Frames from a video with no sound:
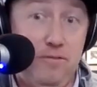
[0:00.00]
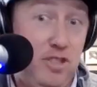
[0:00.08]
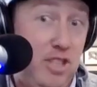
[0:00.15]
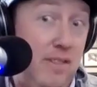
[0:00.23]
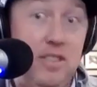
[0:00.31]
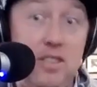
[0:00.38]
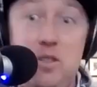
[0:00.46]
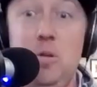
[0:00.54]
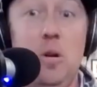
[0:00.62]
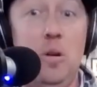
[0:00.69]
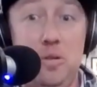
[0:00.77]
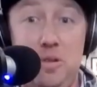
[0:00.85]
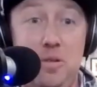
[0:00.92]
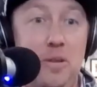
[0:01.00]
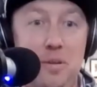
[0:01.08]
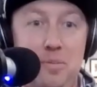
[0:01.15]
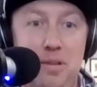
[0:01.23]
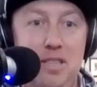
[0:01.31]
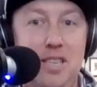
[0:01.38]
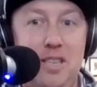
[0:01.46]
72 holes to win
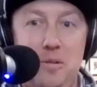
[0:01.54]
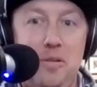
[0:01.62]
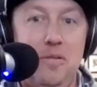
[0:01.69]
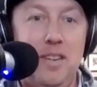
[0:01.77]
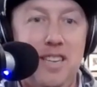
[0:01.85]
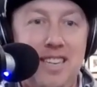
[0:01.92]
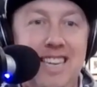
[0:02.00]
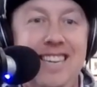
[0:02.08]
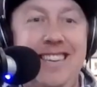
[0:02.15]
a PGA Tour event.